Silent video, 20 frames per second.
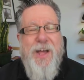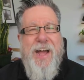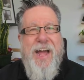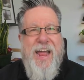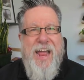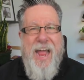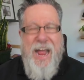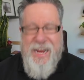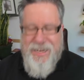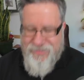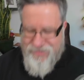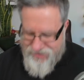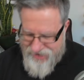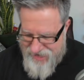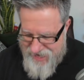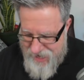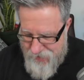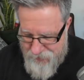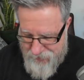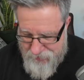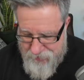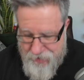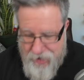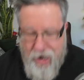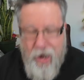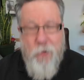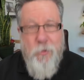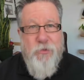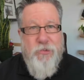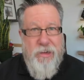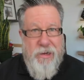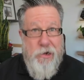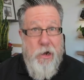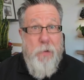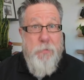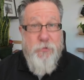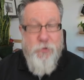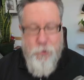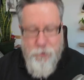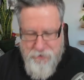I see now that I was late.
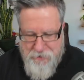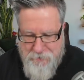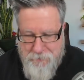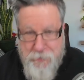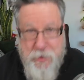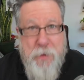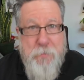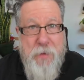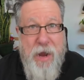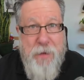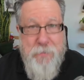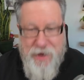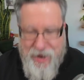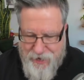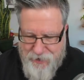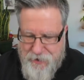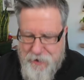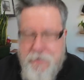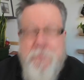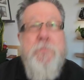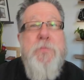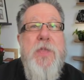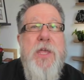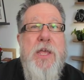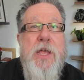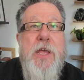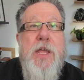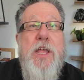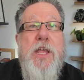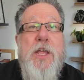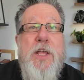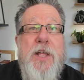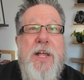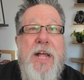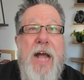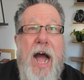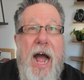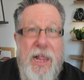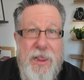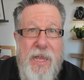I'm sorry. My bad.
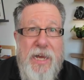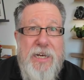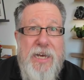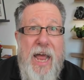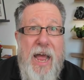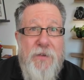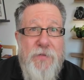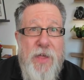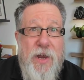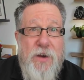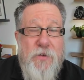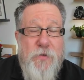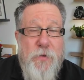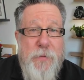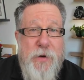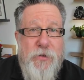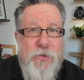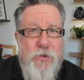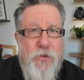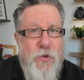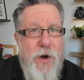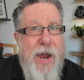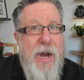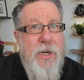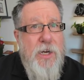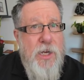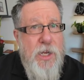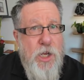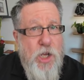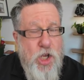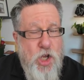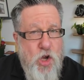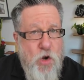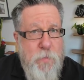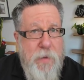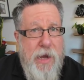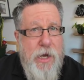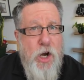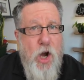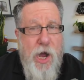I like to have that information tracked. You
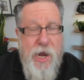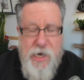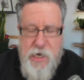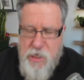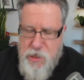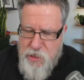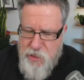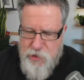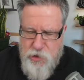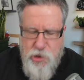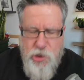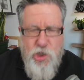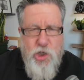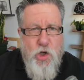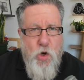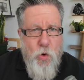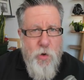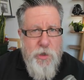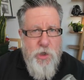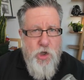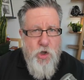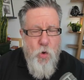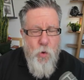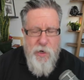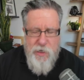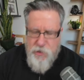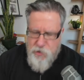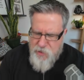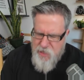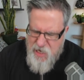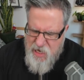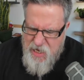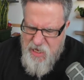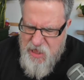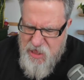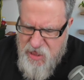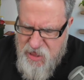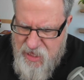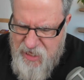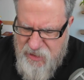may not. This is your choice.
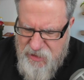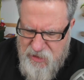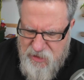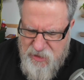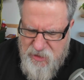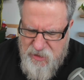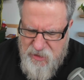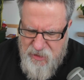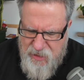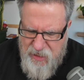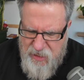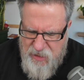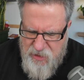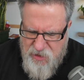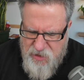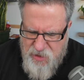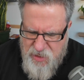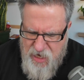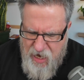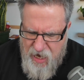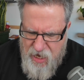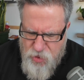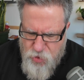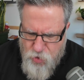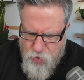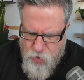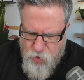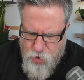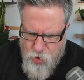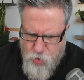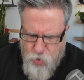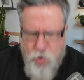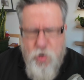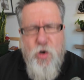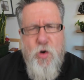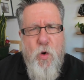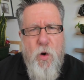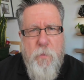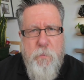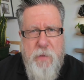This is neither
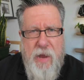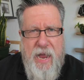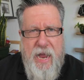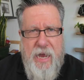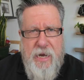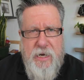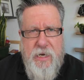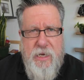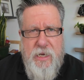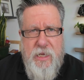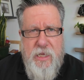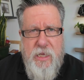good nor bad.